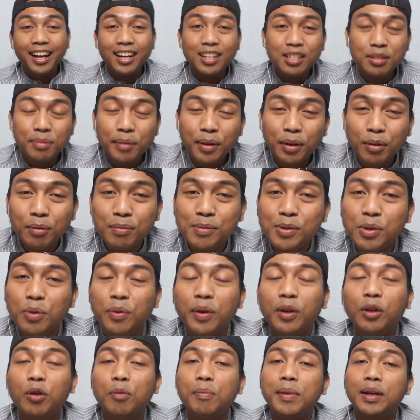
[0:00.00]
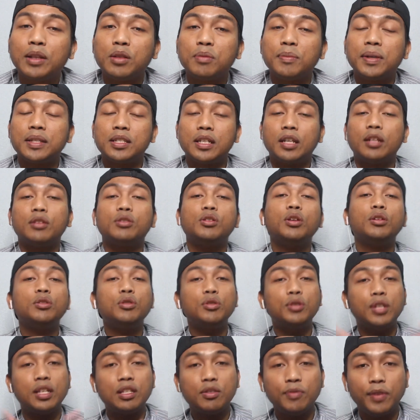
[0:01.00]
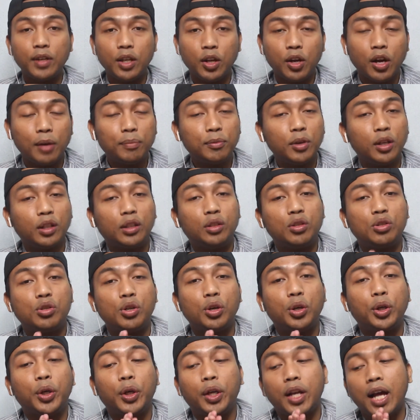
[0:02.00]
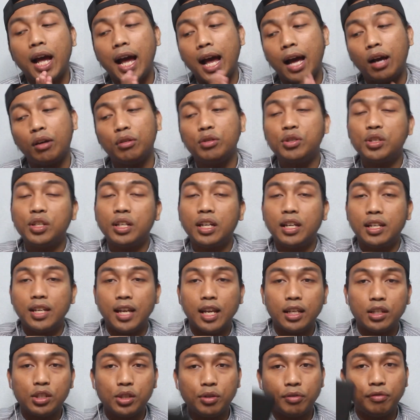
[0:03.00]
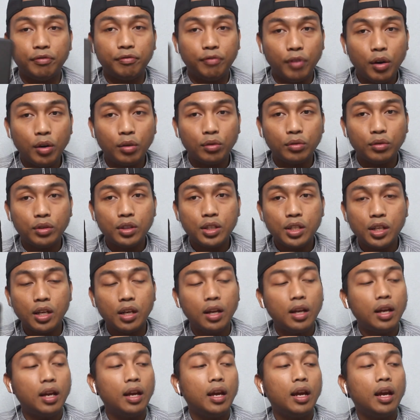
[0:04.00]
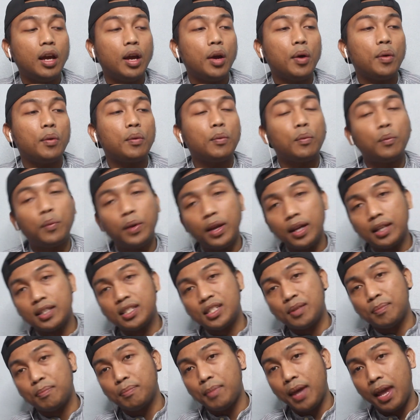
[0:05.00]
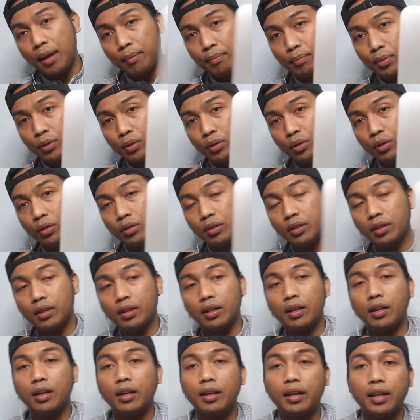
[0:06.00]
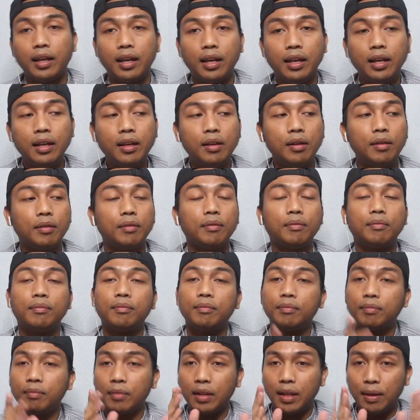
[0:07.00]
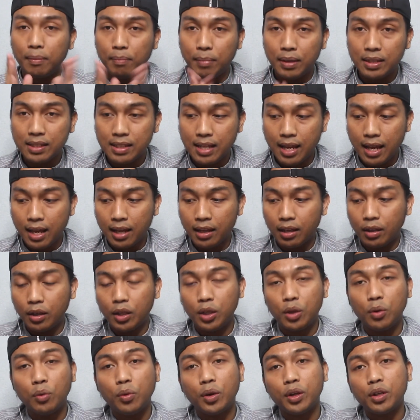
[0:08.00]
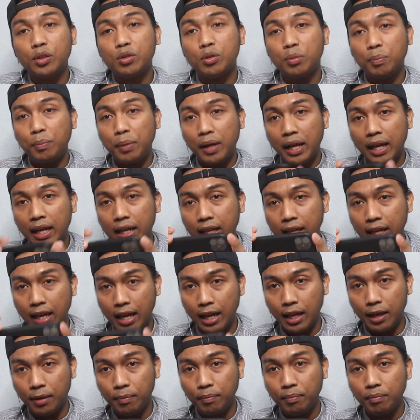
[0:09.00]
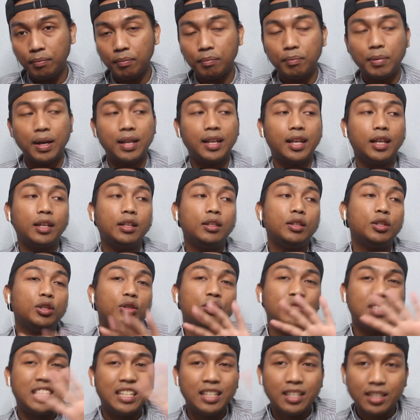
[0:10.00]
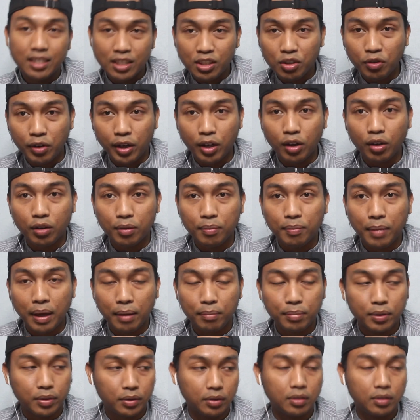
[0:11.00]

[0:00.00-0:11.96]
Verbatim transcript: Assalamualaikum, so welcome back to my channel. So today's video I'm going to show you on how to connect your phone with the MacBook. Okay, it means that you want to play a game but then using the screen on the MacBook.